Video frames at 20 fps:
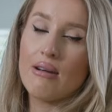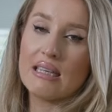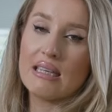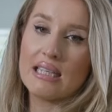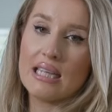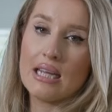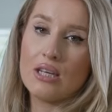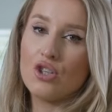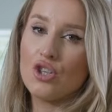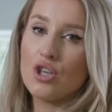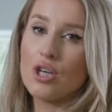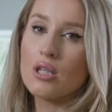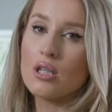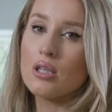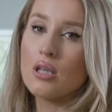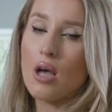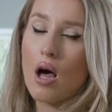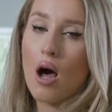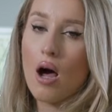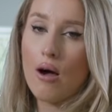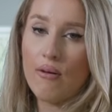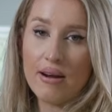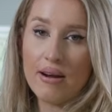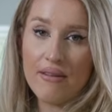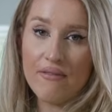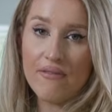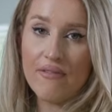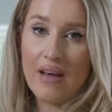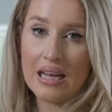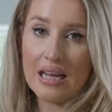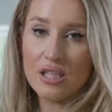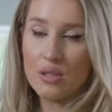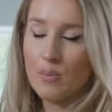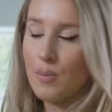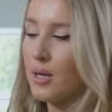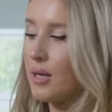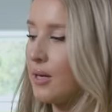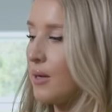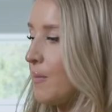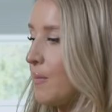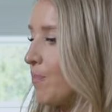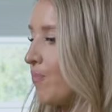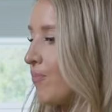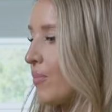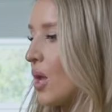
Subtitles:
extensions are an investment,